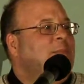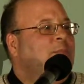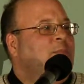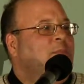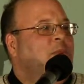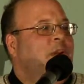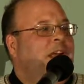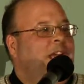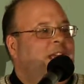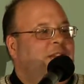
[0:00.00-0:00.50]

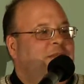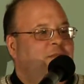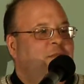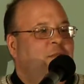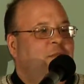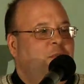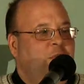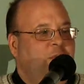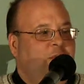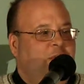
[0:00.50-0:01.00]
pray
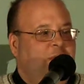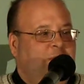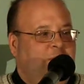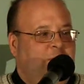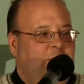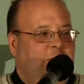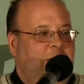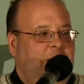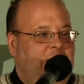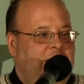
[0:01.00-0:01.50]
for
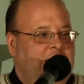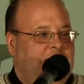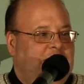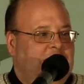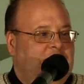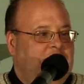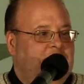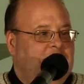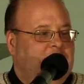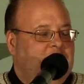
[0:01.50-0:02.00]

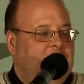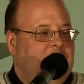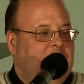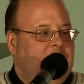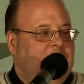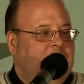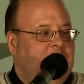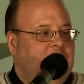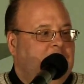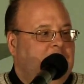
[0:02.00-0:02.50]
priests,
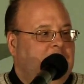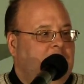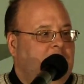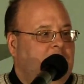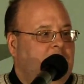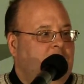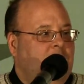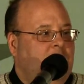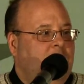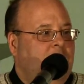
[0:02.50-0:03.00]
you
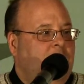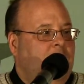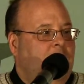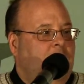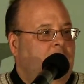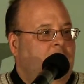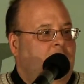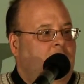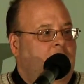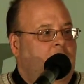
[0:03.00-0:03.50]
know,
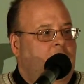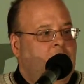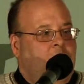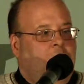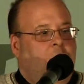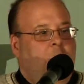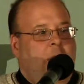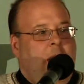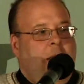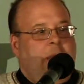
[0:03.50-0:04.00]
and
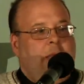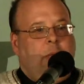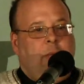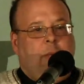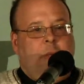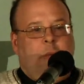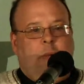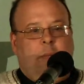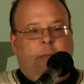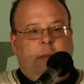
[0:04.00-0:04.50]
pray that
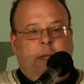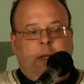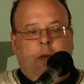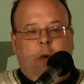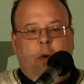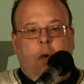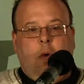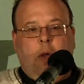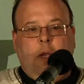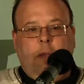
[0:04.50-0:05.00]
we would be
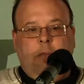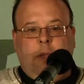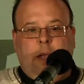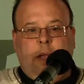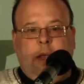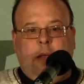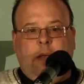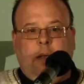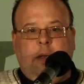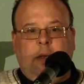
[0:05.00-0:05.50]
holy
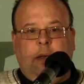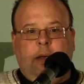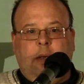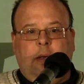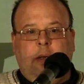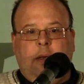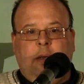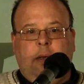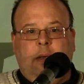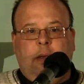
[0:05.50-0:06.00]
men
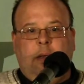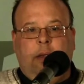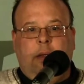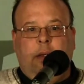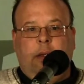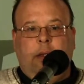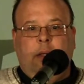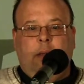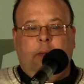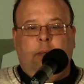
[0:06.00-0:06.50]

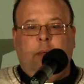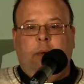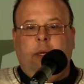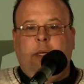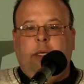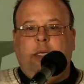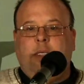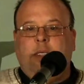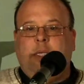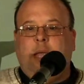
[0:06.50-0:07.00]

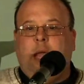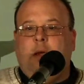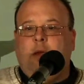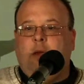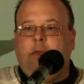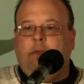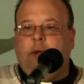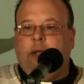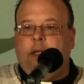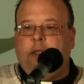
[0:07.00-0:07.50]
willing to
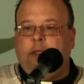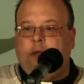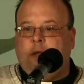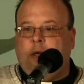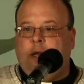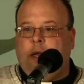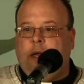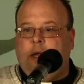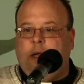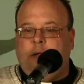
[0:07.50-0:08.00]
sacrifice our
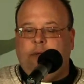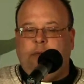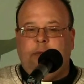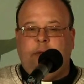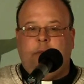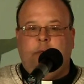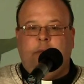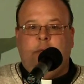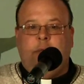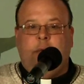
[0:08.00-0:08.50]

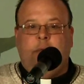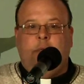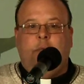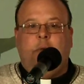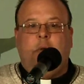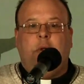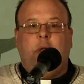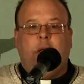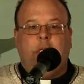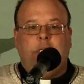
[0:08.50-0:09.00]
lives
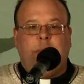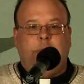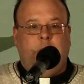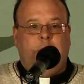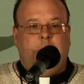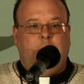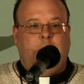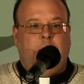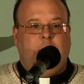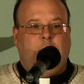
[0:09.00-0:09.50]
for God's
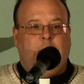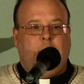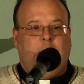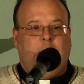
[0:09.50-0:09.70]
people.